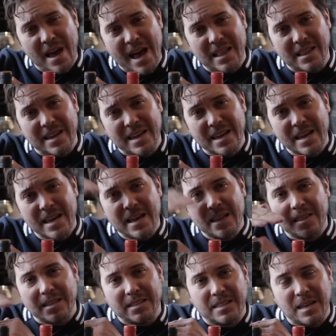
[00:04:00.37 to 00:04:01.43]
Valley
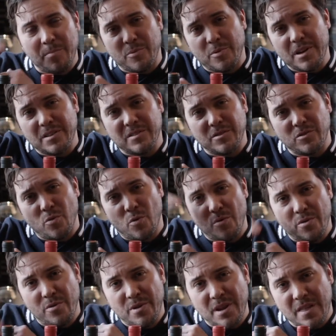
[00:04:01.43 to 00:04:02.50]
that separates the
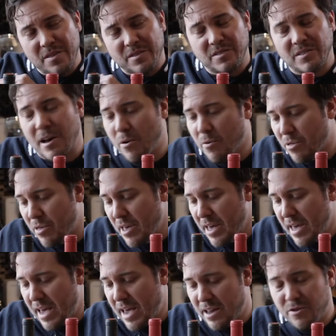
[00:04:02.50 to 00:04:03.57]
northern and the south,
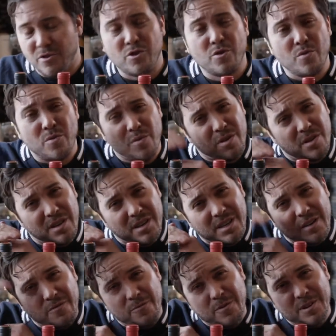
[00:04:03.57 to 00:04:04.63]
and two
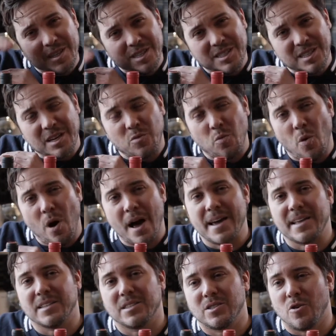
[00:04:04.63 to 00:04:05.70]
different distinct
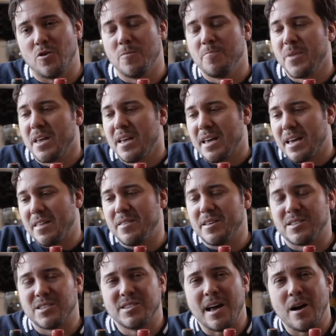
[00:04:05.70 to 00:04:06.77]
wines. So in
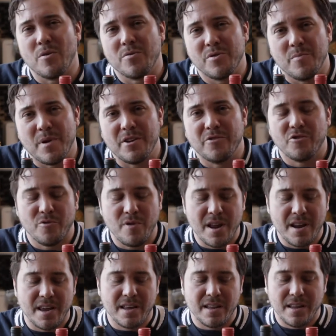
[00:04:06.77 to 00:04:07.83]
the south, the
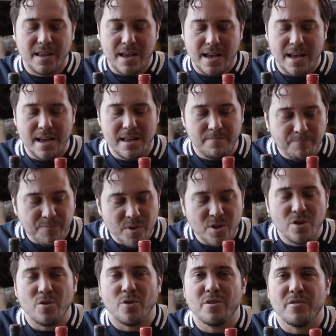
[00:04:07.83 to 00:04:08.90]
Mediterranean,
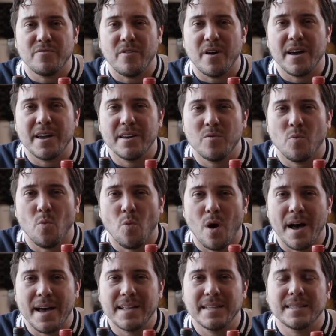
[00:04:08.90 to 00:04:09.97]
you find
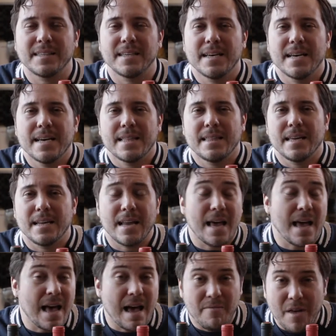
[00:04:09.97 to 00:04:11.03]
wines
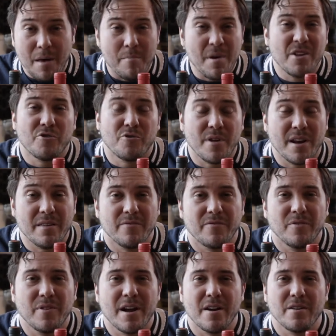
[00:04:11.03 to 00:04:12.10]
that have that Mediterranean
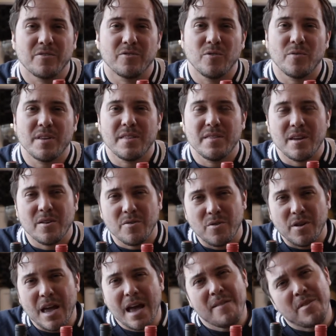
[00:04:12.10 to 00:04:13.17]
flair. So
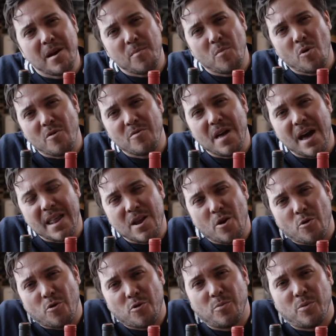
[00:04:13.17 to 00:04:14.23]
they have that more that
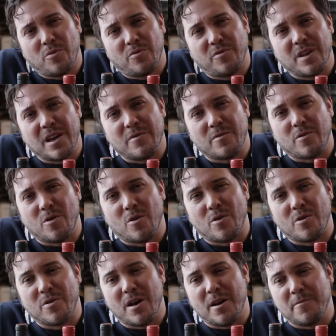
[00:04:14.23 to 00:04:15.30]
herbal flavor,
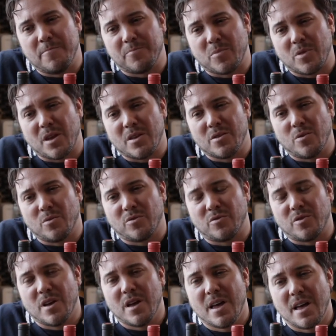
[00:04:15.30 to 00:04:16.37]
or
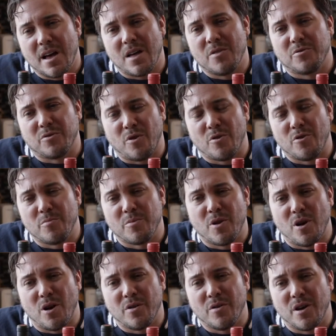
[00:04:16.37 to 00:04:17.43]
there's a herb
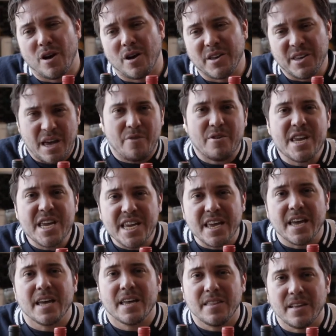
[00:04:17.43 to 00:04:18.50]
called
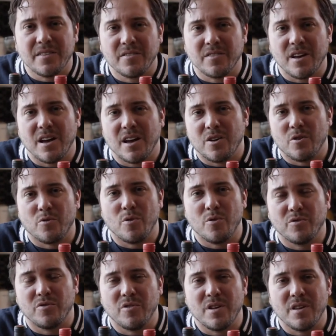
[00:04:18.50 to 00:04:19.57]
garrigue that
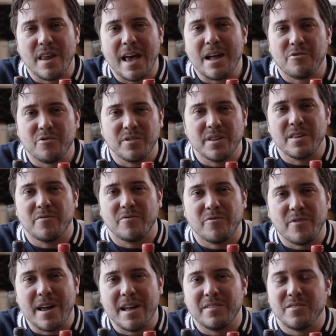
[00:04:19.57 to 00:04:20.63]
grows naturally in
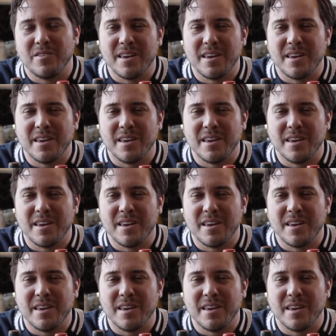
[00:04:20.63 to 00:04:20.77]
France.